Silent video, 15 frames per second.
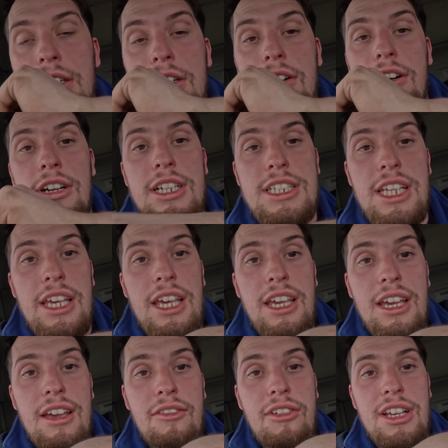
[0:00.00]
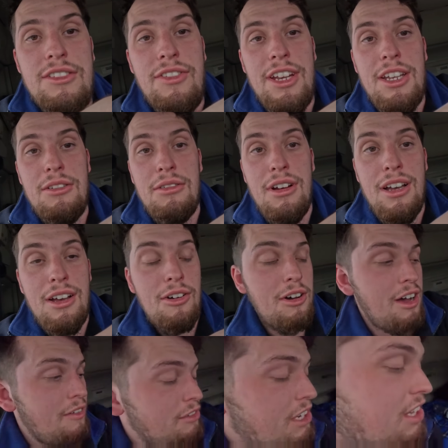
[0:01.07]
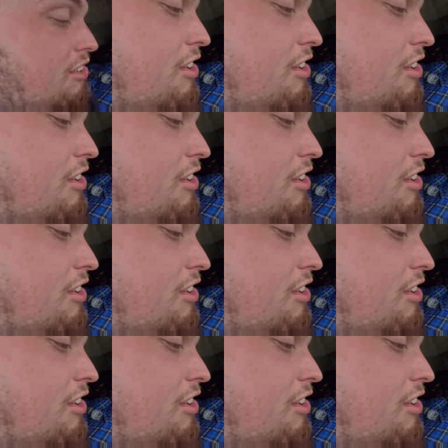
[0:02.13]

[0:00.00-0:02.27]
Honestly, if this video, oh, I've got,